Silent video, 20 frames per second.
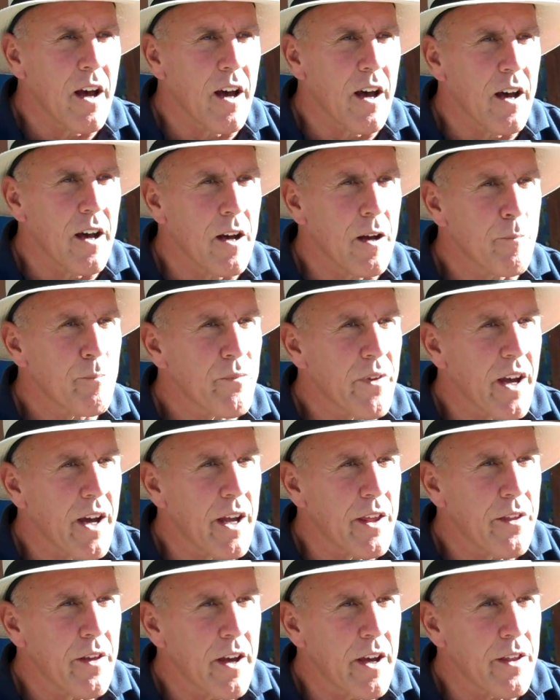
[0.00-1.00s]

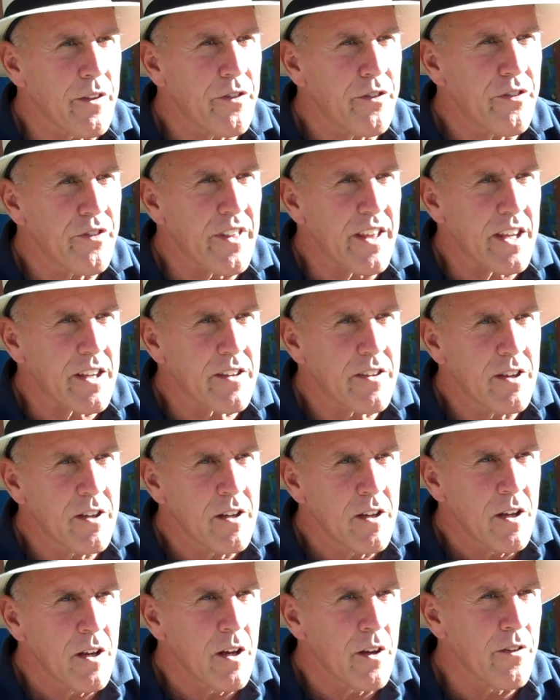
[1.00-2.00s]
I think
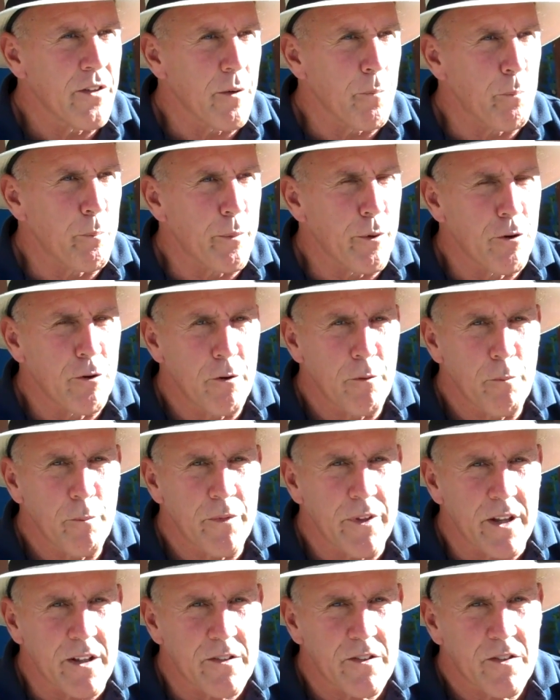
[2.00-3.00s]
the
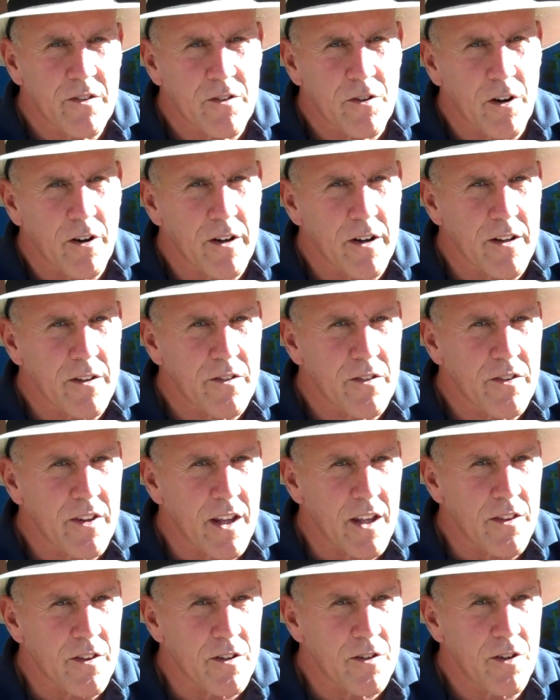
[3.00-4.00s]
boom that started,
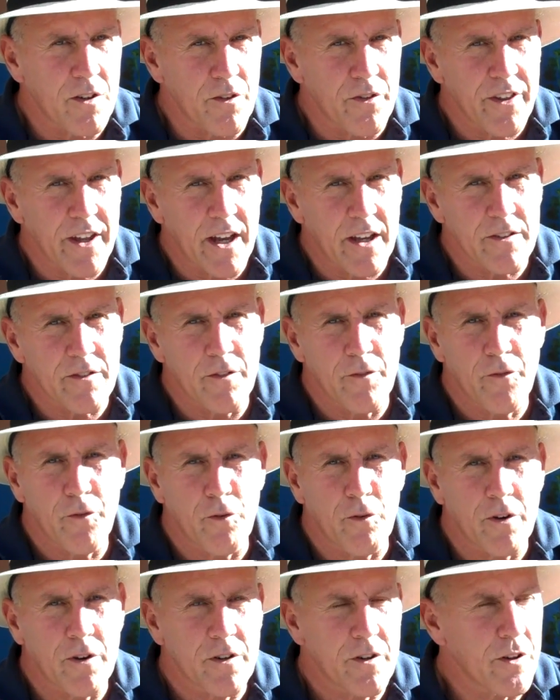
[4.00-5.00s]
say, the
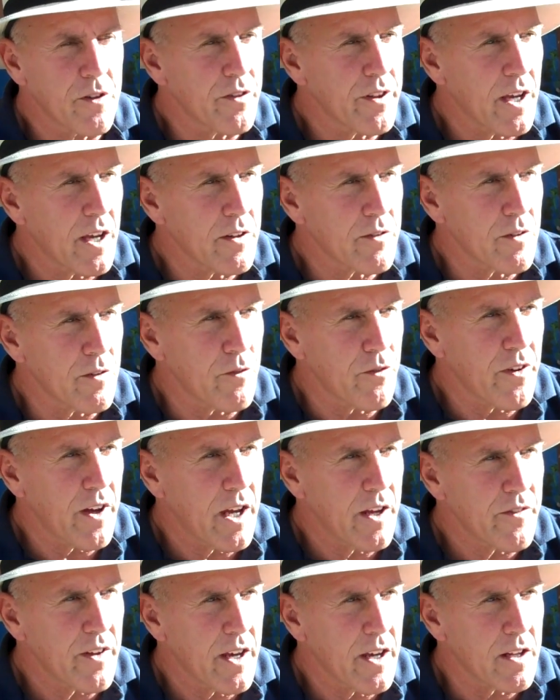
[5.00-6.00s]
2004,
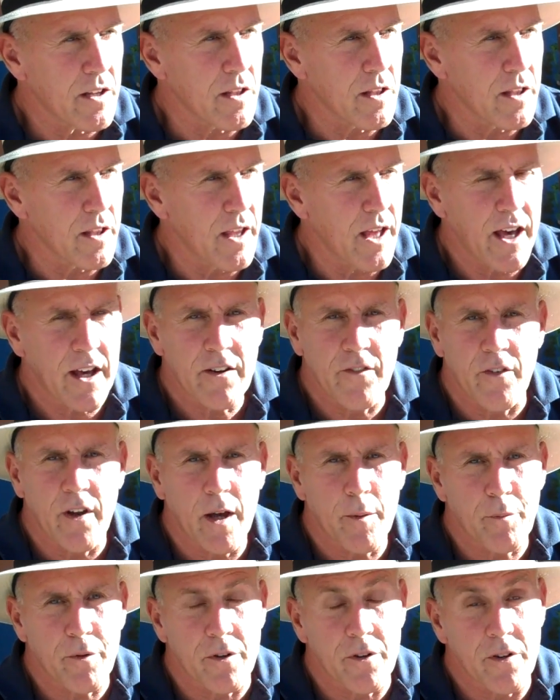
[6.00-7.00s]
2005, you had a lot of
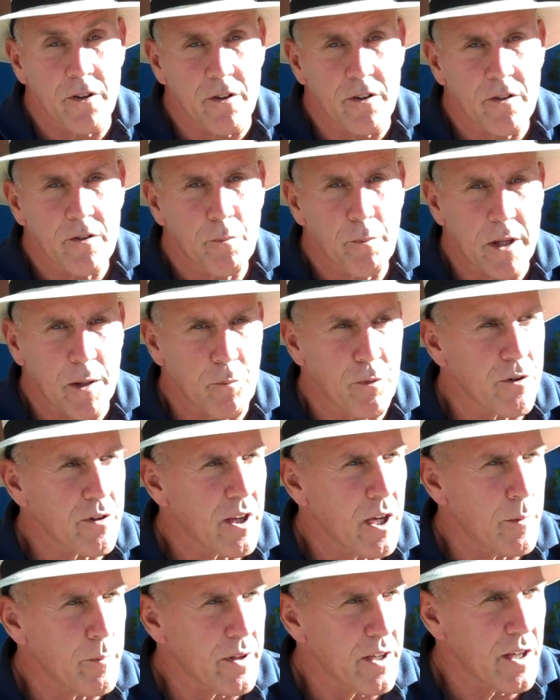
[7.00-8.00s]
opportunists, people
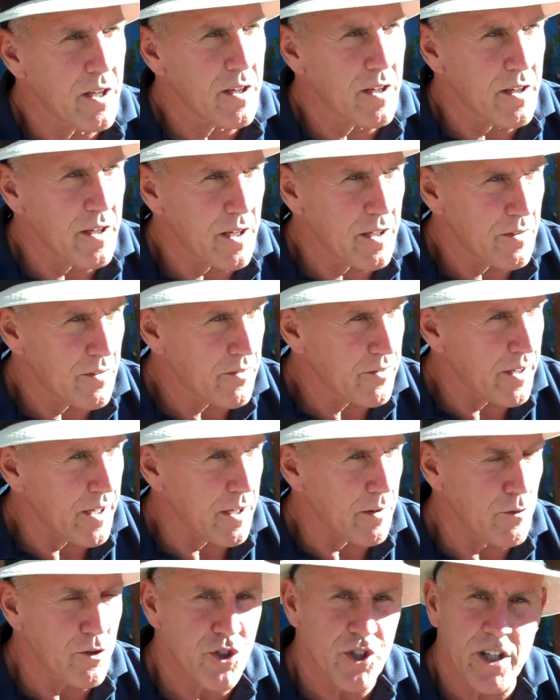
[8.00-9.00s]
coming in and then
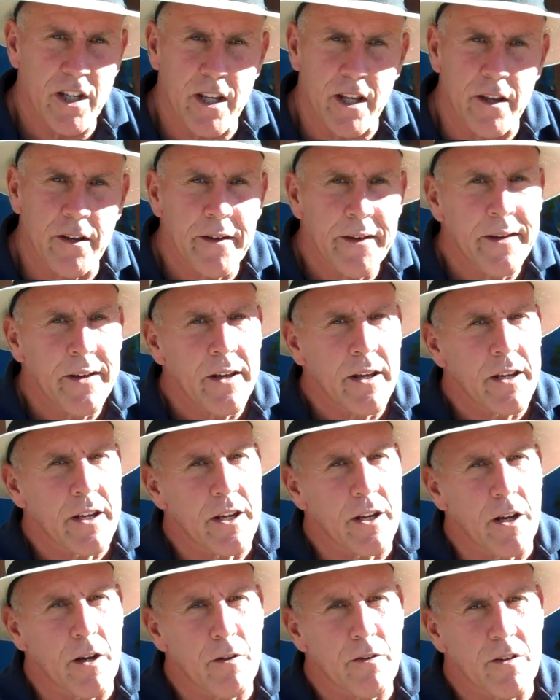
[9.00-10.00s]
saying, gee,
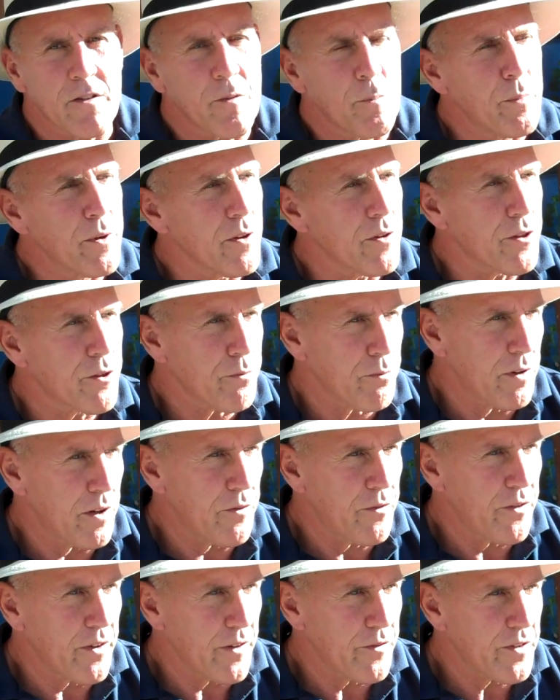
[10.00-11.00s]
you know, let's build
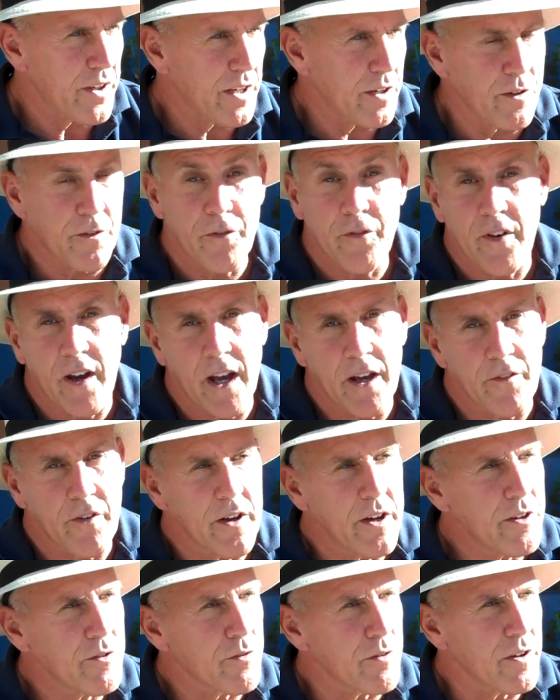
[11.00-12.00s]
350 to
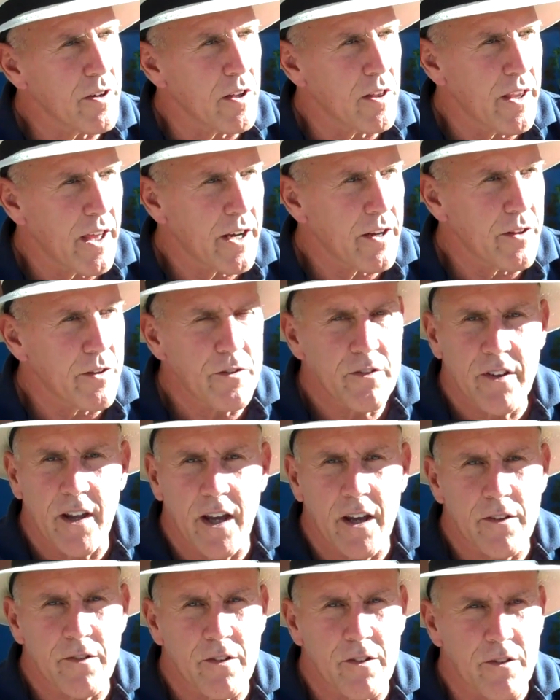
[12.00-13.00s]
500. A lot of those
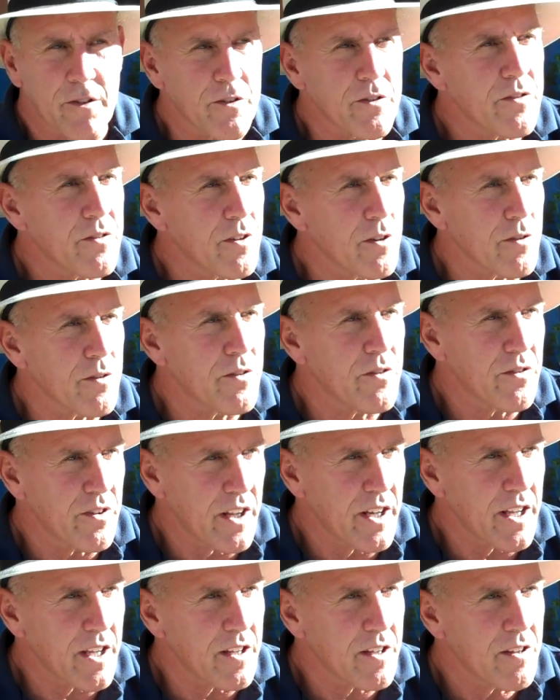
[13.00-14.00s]
houses are still
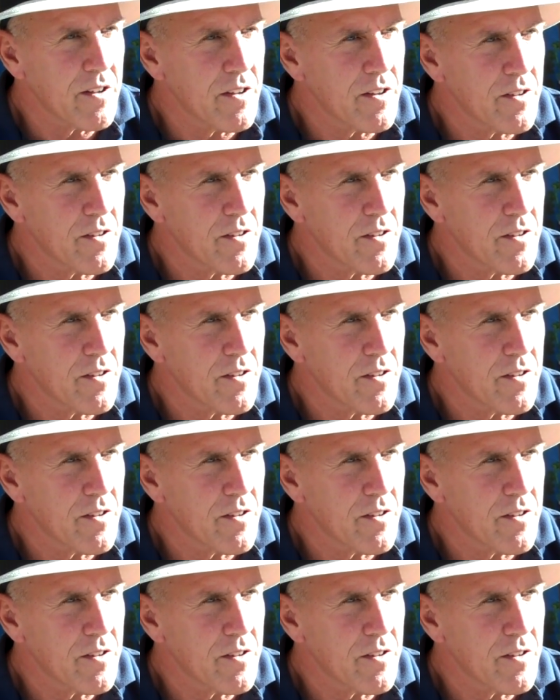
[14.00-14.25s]
sitting.